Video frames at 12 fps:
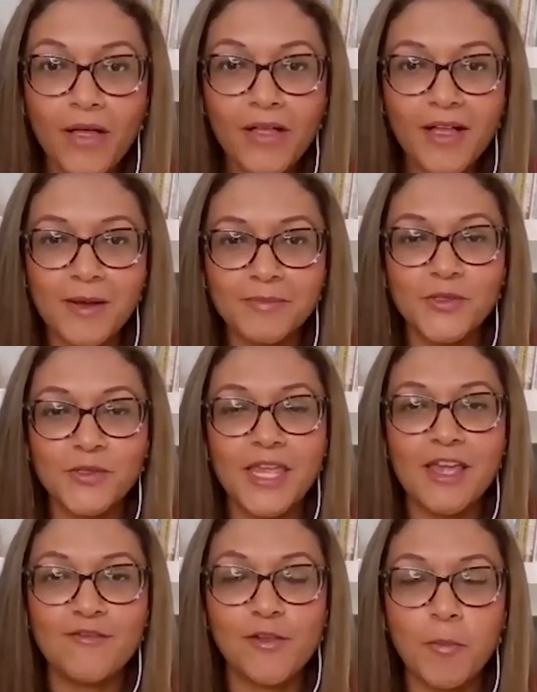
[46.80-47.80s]
Welcome
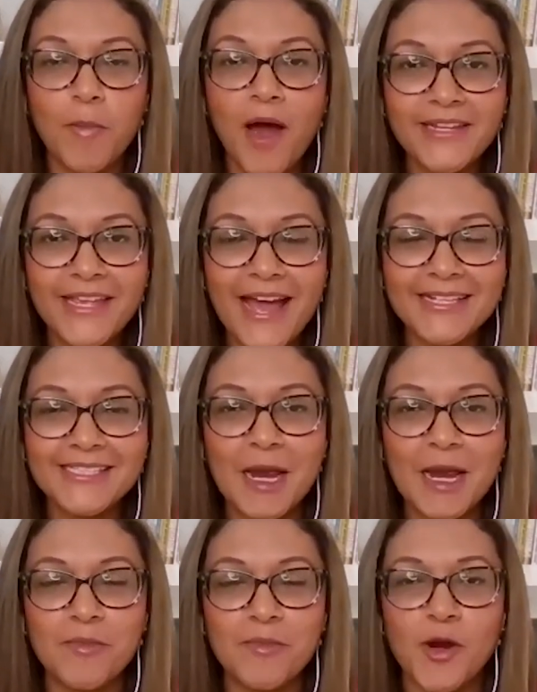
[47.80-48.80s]
to the Inflow
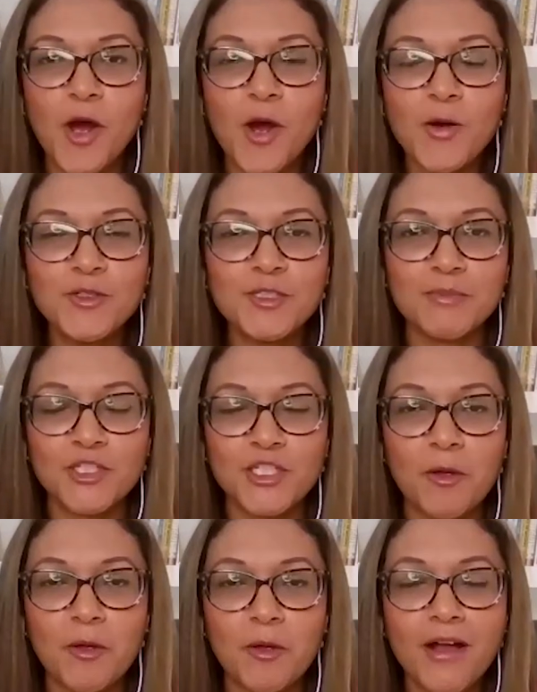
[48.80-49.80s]
Podcast. I'm your host,
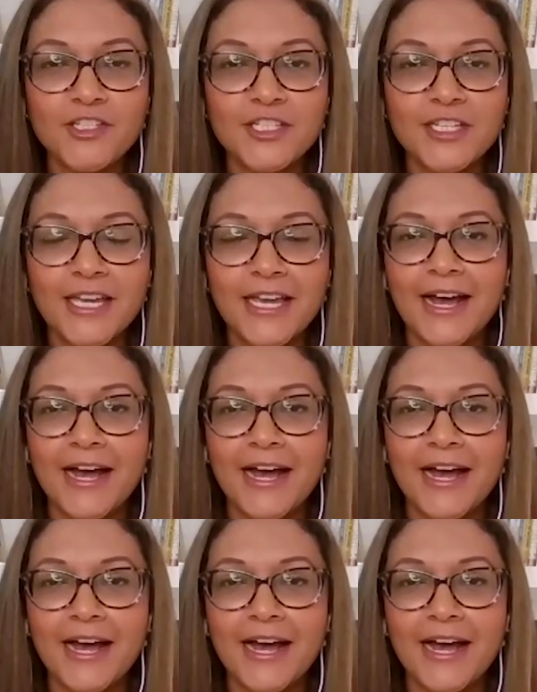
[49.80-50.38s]
Michelle Bosch.